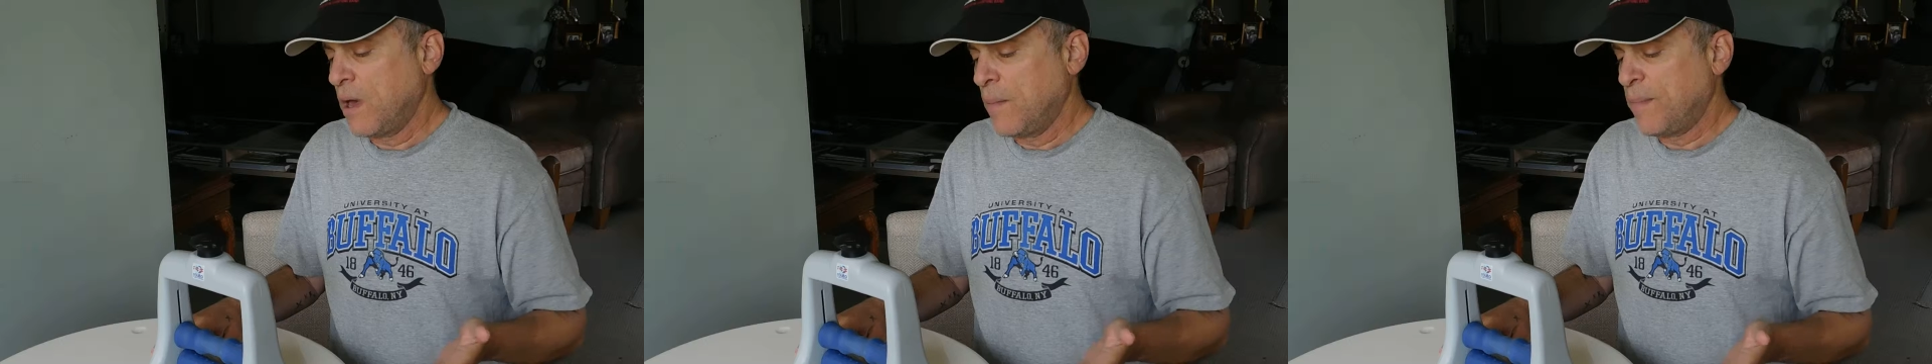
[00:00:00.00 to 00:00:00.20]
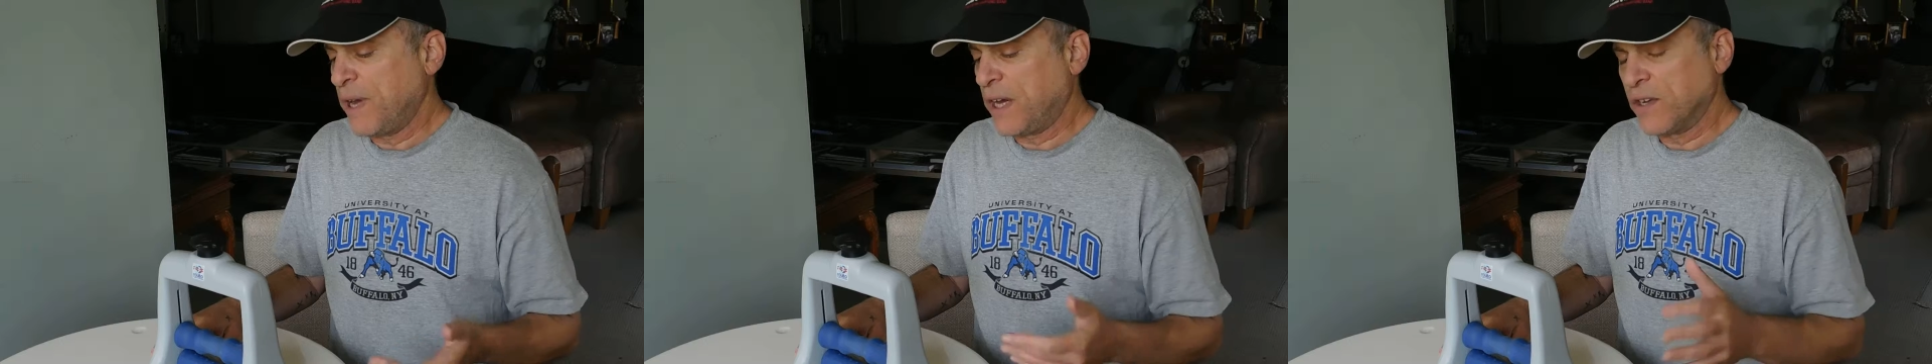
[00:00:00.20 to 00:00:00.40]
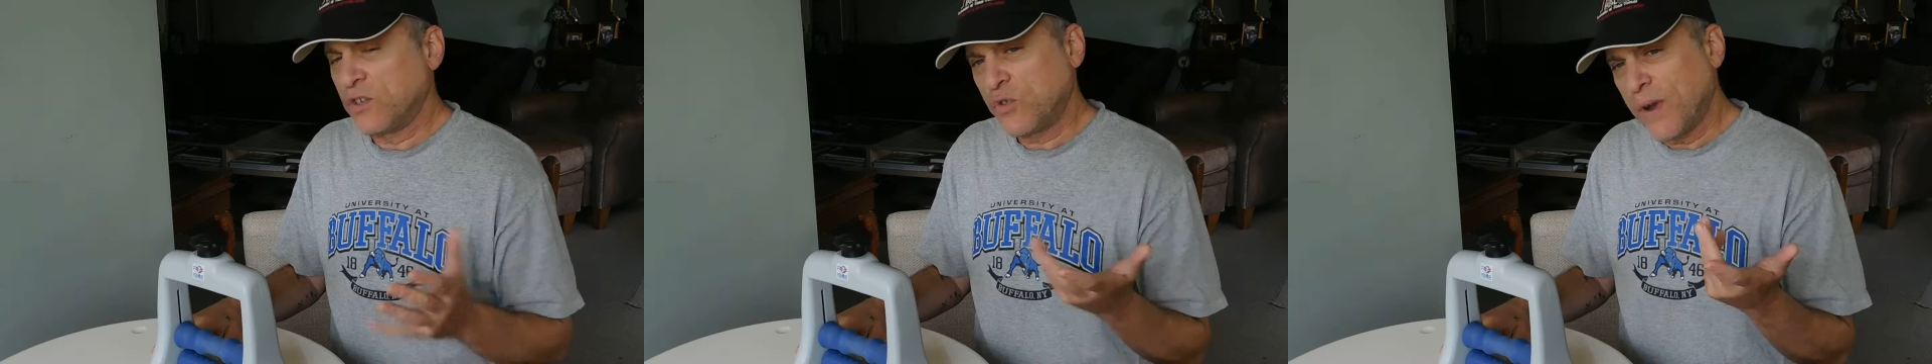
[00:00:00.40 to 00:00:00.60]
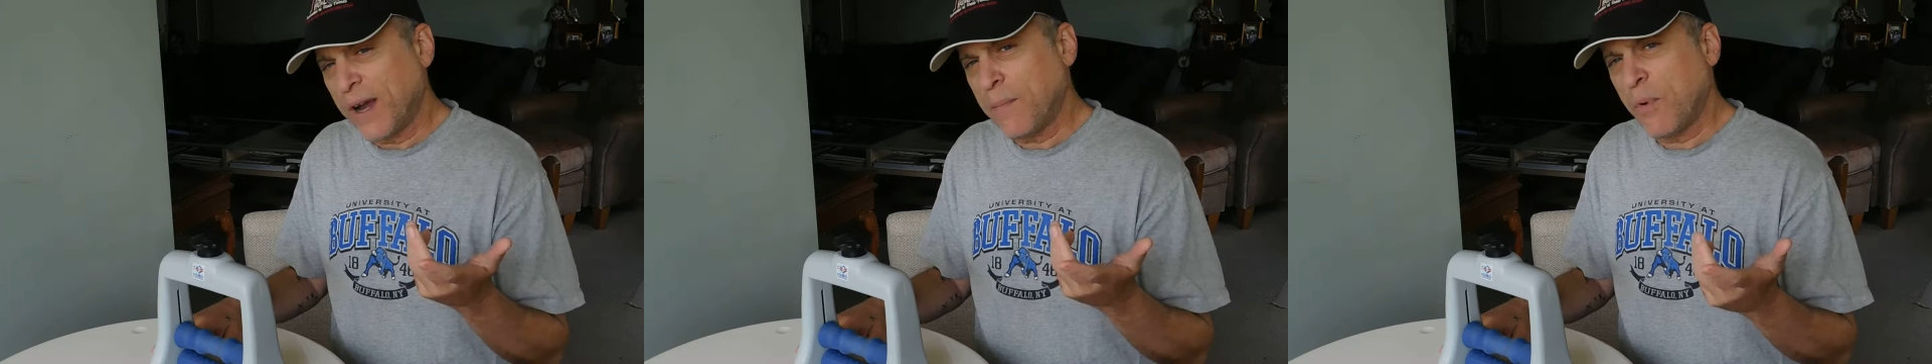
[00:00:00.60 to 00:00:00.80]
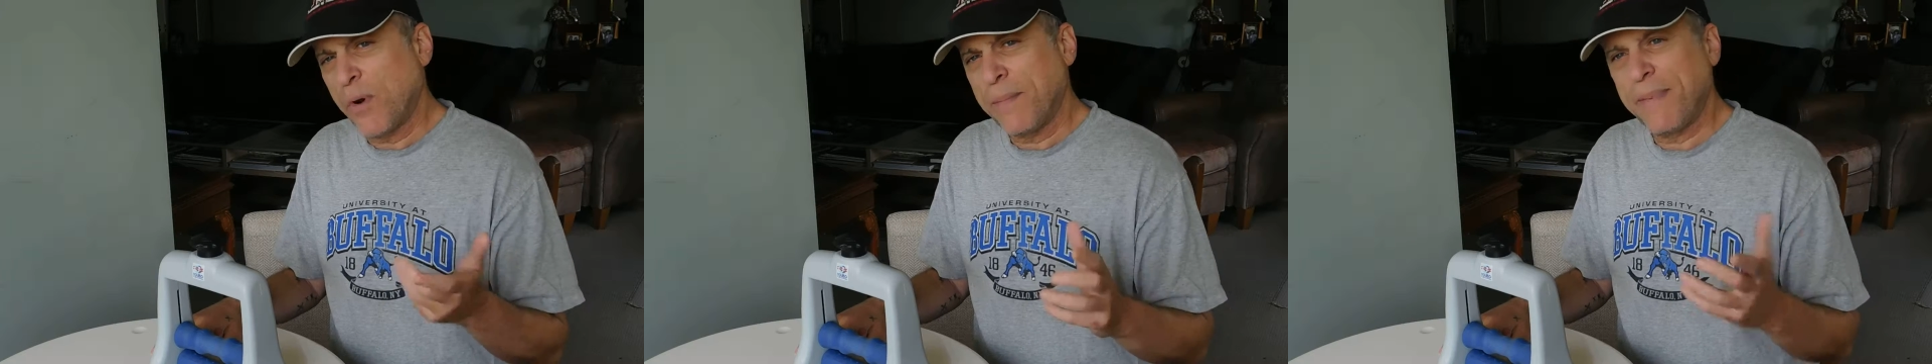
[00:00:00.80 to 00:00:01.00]
because
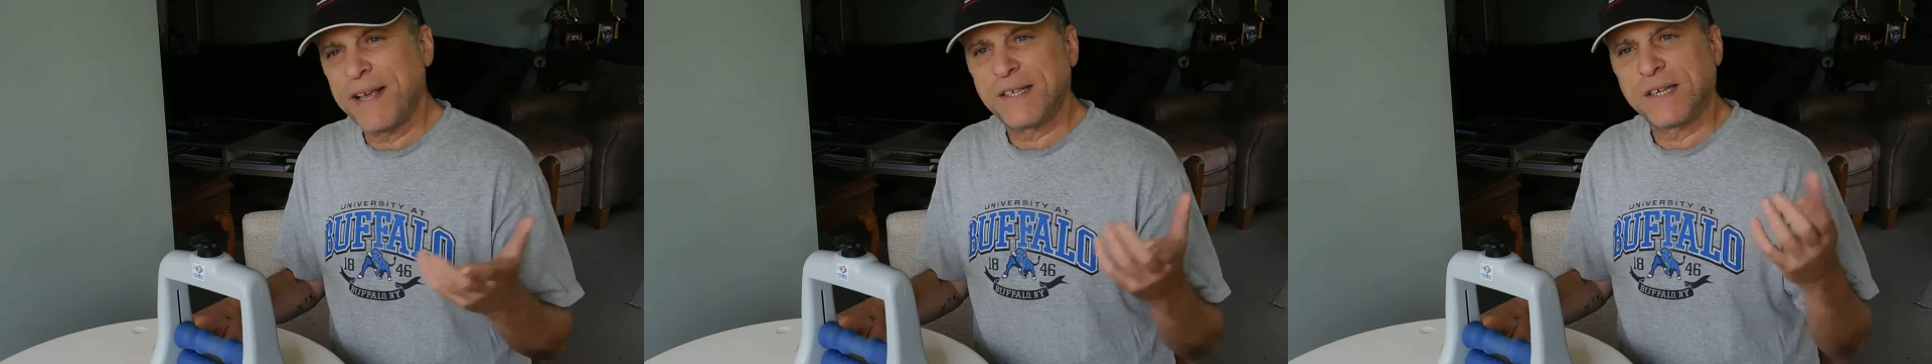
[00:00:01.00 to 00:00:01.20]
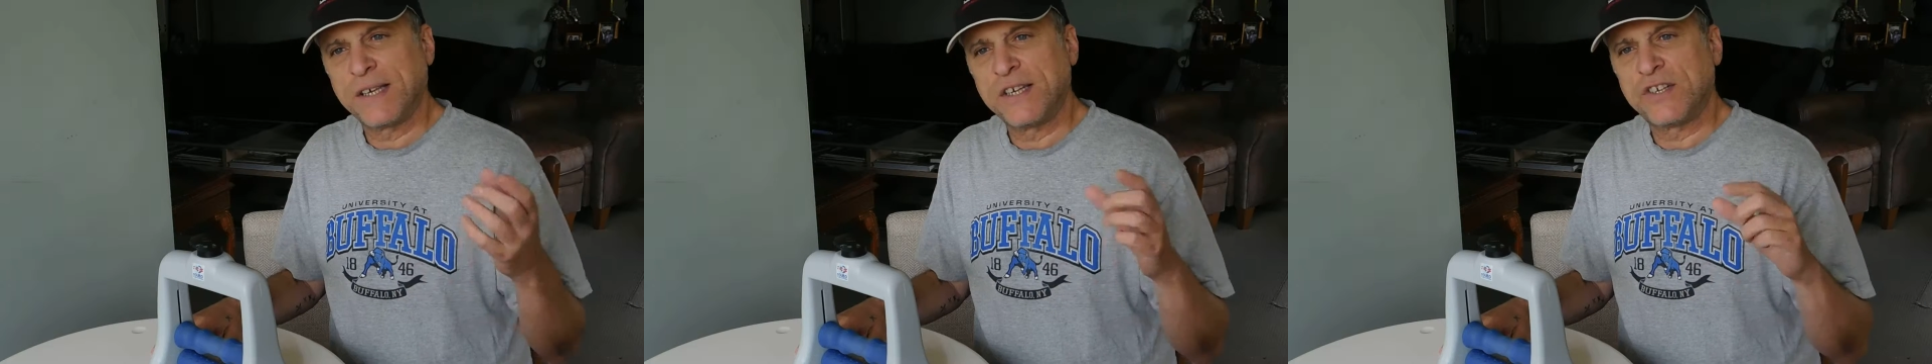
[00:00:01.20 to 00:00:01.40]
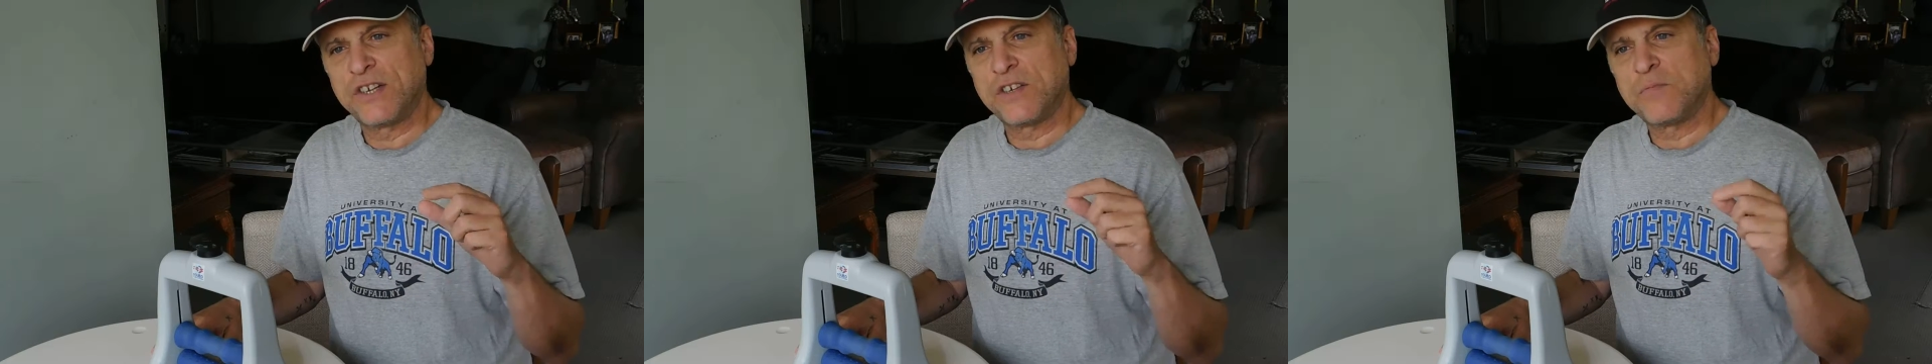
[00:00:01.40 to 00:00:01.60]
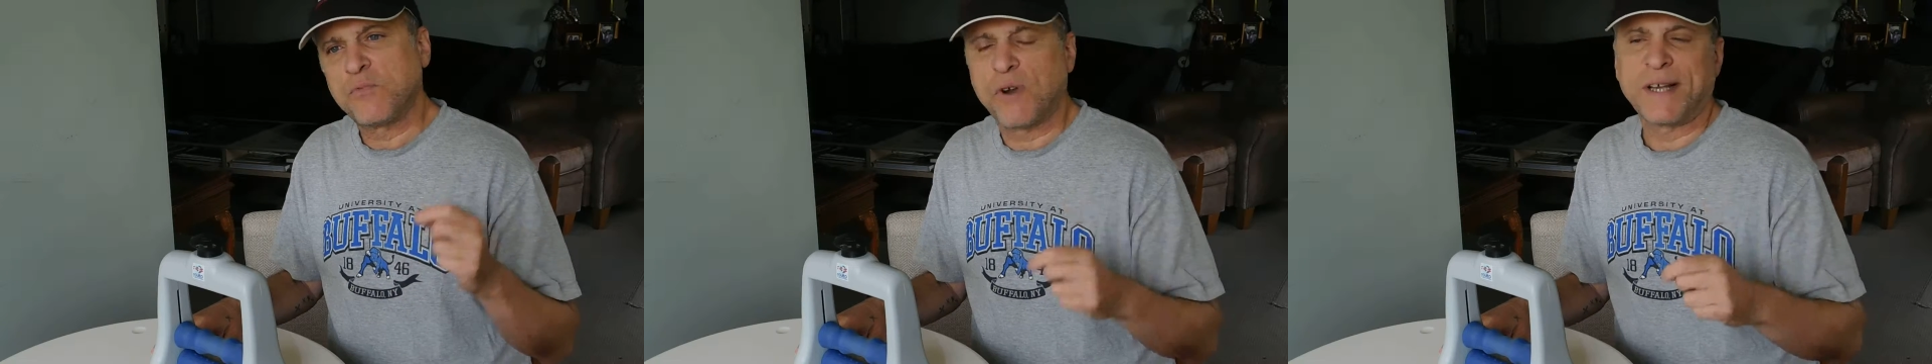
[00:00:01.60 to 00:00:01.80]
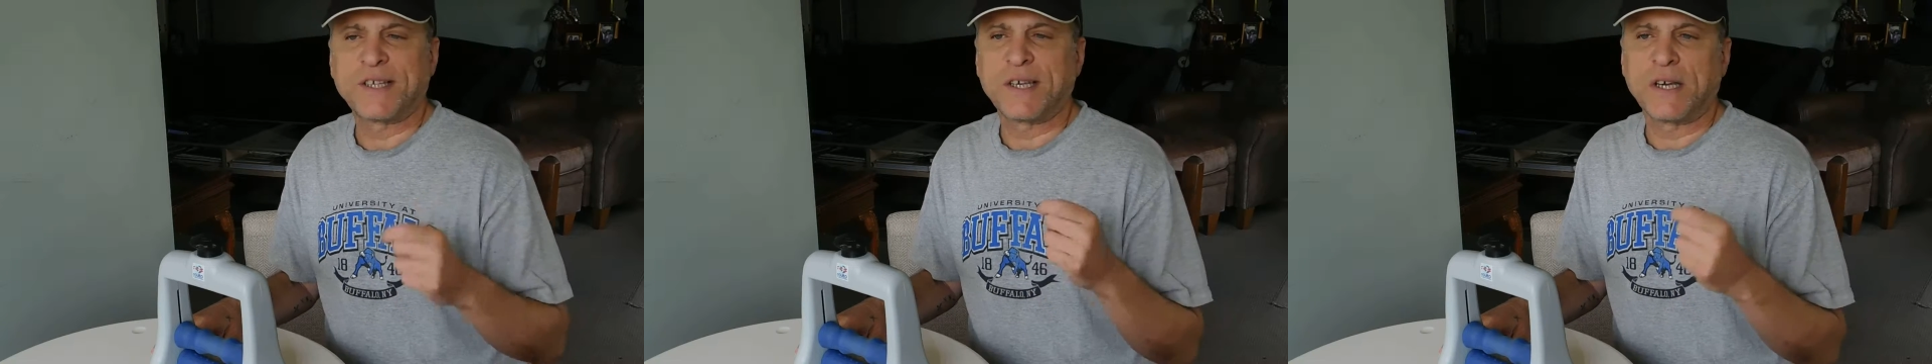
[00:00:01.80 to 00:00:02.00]
trigger point basically is just
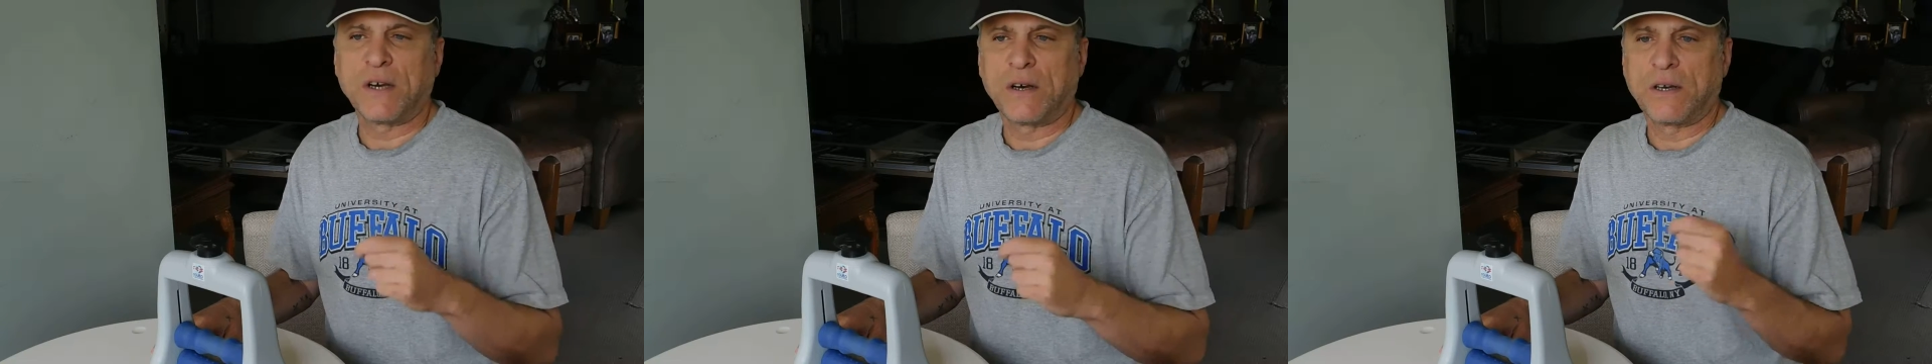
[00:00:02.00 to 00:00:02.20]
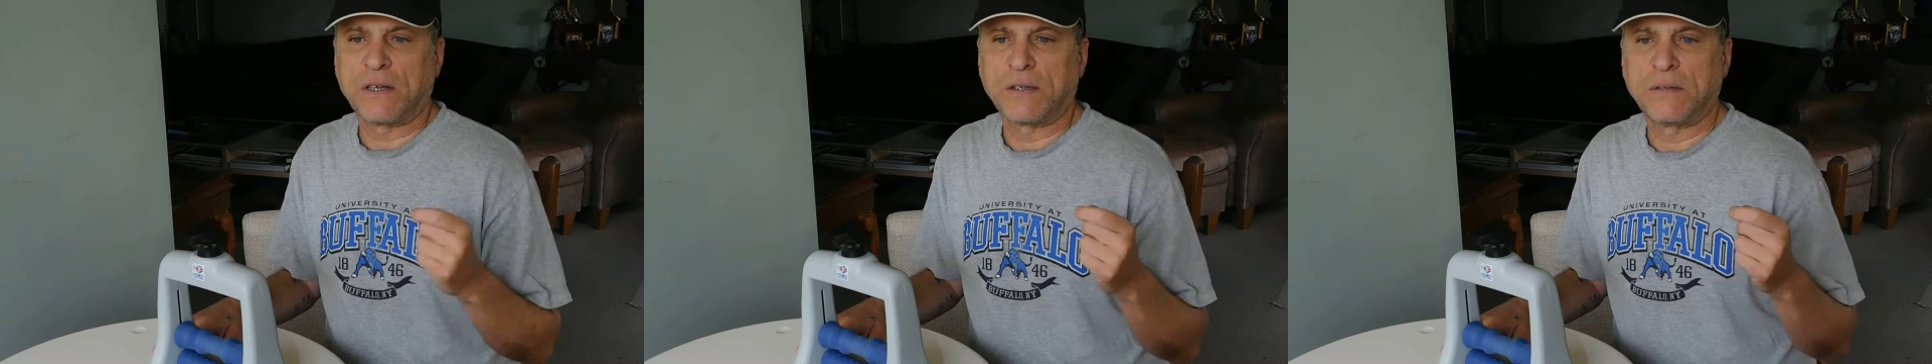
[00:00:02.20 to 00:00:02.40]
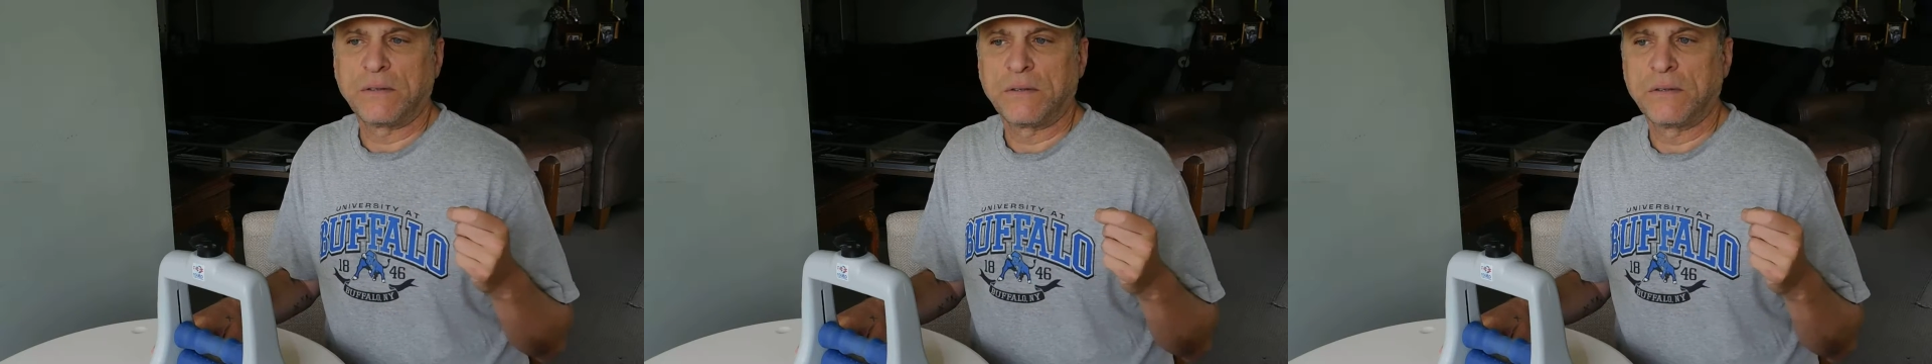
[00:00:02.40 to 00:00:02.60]
pressing on